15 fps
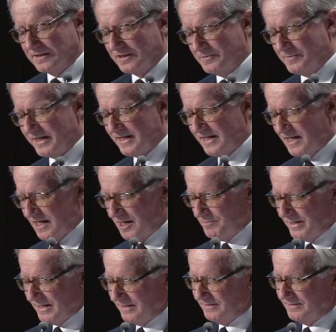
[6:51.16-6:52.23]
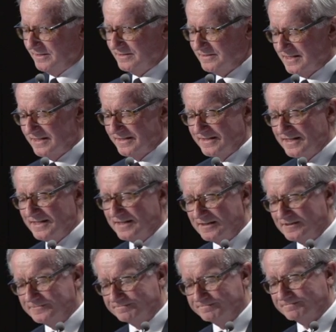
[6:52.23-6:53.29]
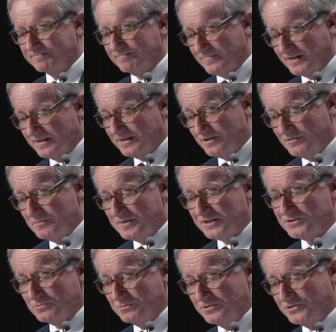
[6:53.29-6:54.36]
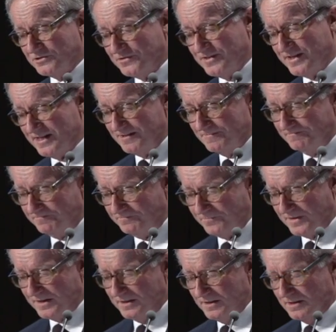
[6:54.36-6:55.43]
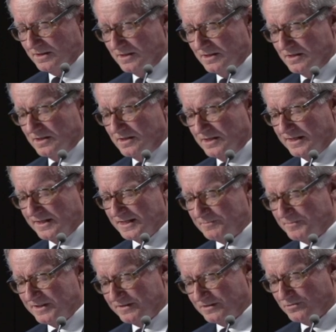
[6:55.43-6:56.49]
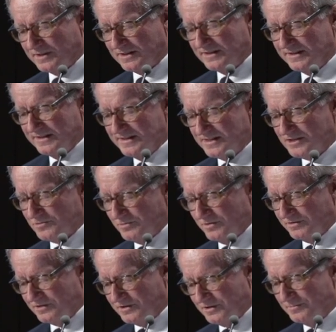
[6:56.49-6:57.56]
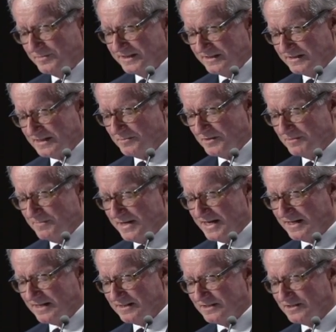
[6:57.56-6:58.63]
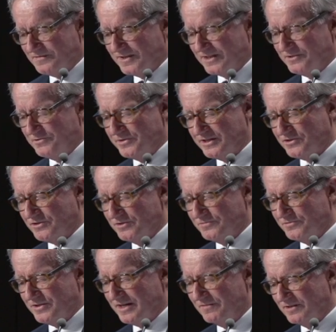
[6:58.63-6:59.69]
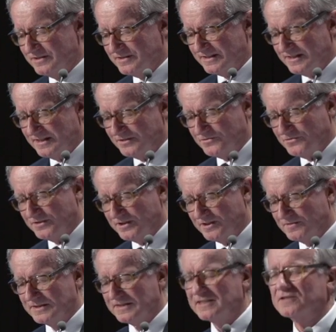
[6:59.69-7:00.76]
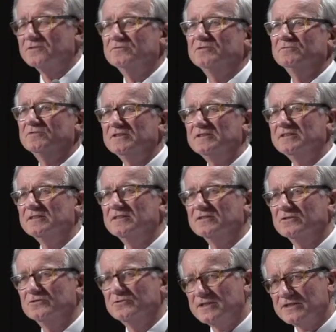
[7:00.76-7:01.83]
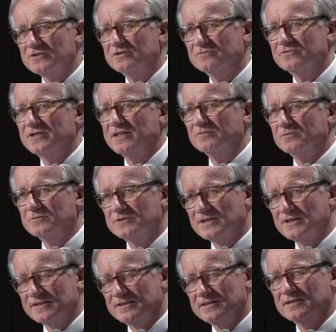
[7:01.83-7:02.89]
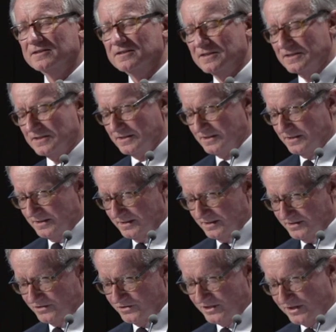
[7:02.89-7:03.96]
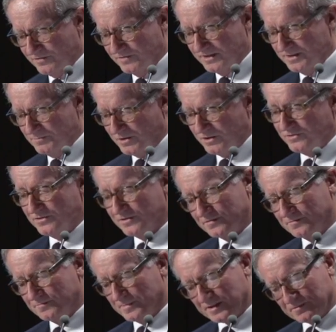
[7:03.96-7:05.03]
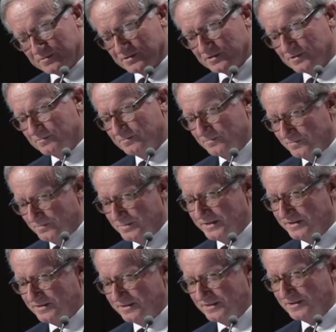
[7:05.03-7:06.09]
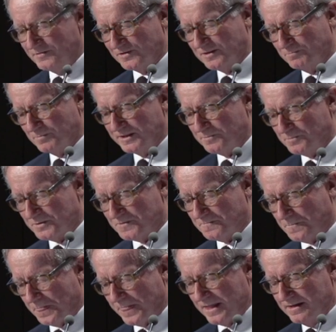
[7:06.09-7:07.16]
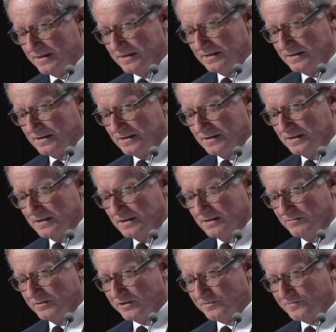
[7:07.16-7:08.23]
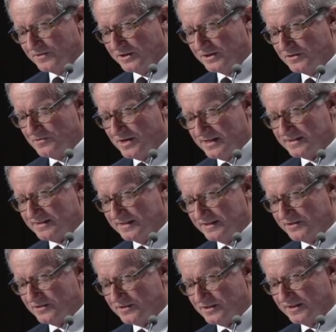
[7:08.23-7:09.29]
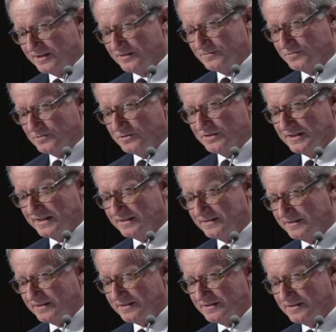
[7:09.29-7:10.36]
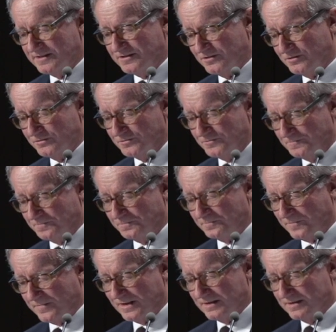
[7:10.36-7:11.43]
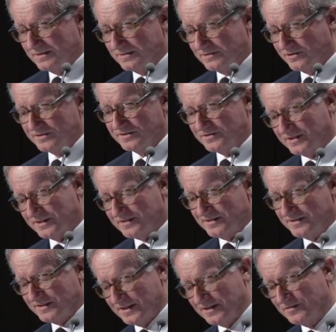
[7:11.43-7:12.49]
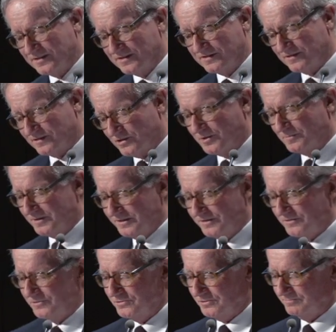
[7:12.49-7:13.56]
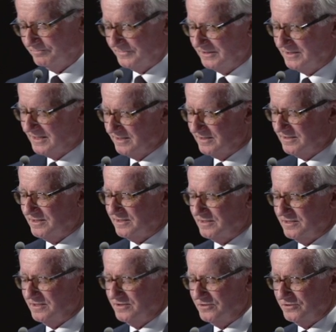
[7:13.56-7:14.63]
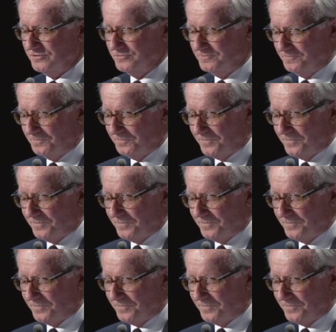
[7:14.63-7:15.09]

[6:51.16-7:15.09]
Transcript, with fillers: And no matter how bad things are now, they were much worse then. And let me quickly list what, to me, are some of the markers of our direction of travel as a country over the last 50 years, a direction of travel I think is generally positive, but with some pretty significant blips. We got voting rights legislated for in 1962, not in 67, as is commonly thought, in 1962.